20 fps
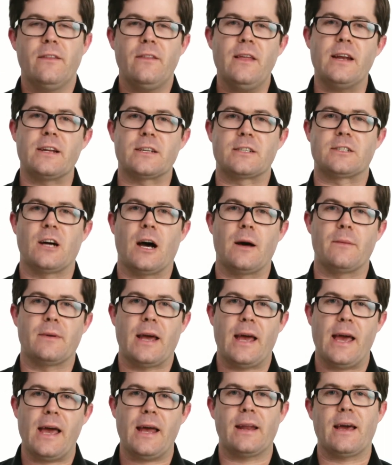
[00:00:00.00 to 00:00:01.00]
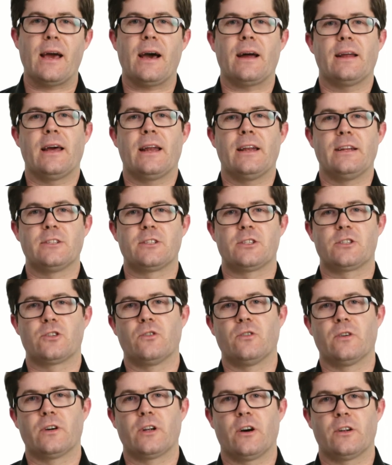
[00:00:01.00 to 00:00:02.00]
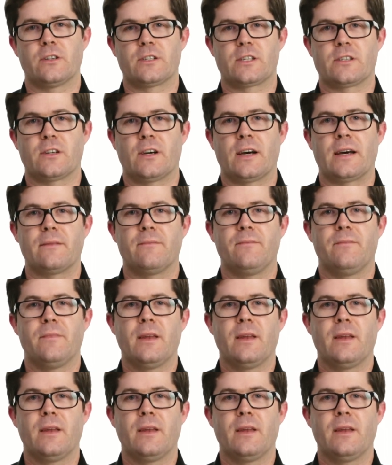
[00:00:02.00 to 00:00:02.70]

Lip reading: then it's time to head out and install it on site.